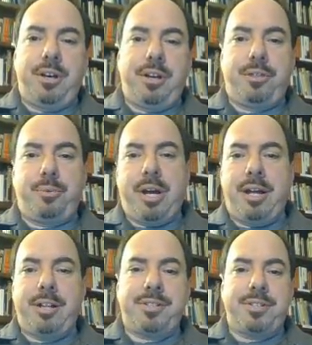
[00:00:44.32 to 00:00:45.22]

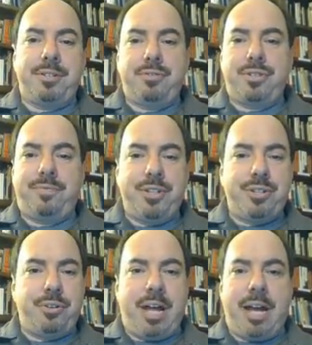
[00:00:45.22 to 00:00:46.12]
threats and just
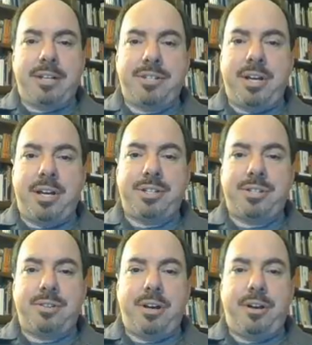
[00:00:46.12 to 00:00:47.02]
physical access.
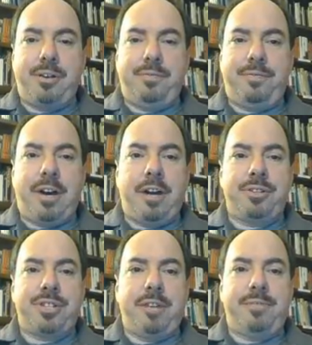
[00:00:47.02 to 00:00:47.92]
Fire
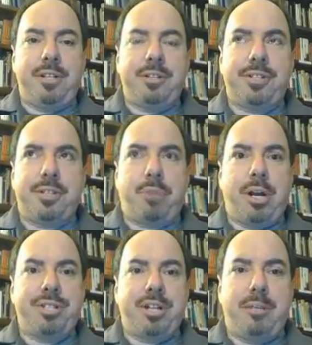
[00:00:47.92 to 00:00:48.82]
safety is
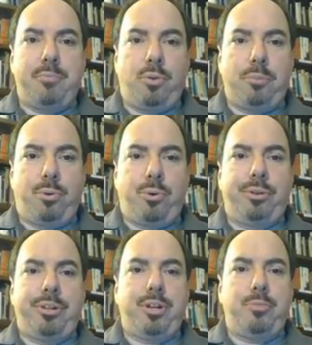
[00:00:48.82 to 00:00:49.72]
surprisingly more
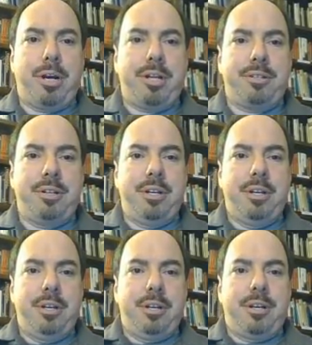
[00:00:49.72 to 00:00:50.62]
important than you might
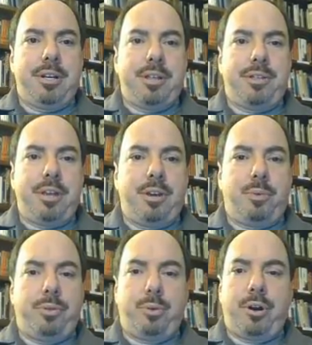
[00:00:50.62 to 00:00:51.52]
think
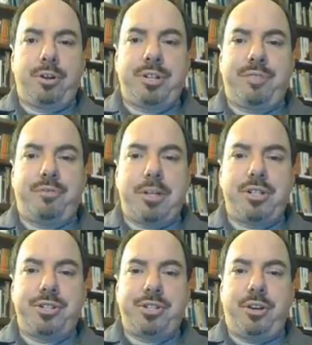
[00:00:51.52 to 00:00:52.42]
with regard to
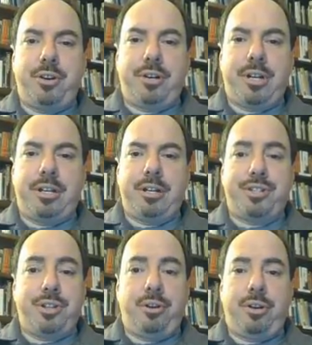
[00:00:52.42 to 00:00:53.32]
information security and
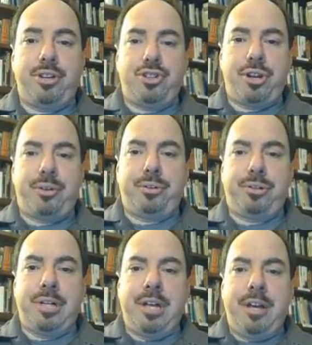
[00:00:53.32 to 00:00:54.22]
security in
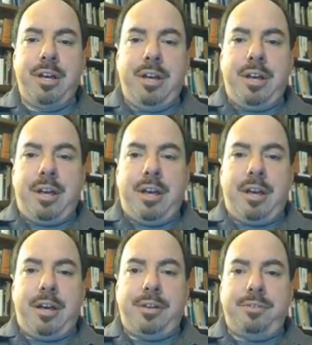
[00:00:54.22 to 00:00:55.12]
general.
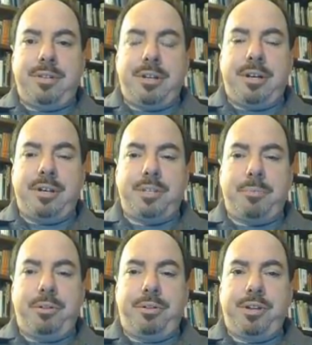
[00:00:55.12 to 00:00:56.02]
And some
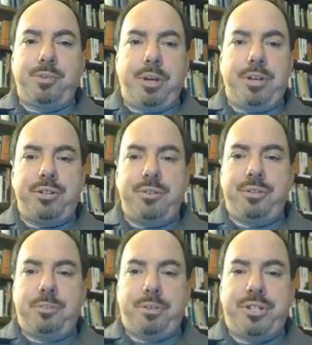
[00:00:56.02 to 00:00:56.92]
other things we can do
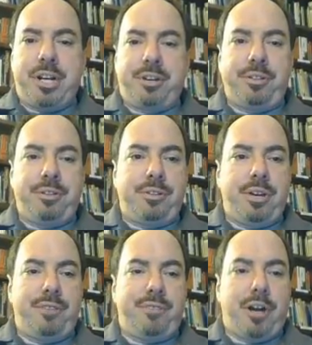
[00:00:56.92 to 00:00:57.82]
to protect the
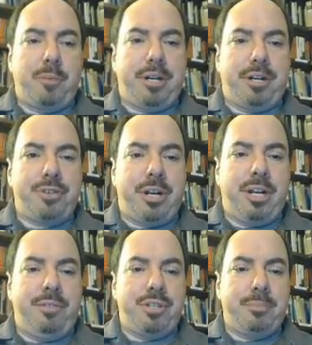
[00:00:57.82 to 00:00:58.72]
environment. I'll try to
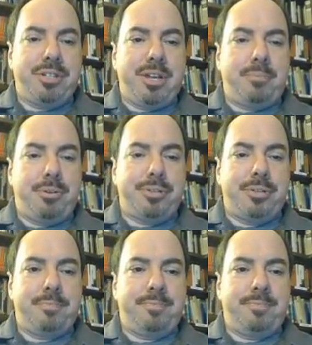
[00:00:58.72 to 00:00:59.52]
give you some examples.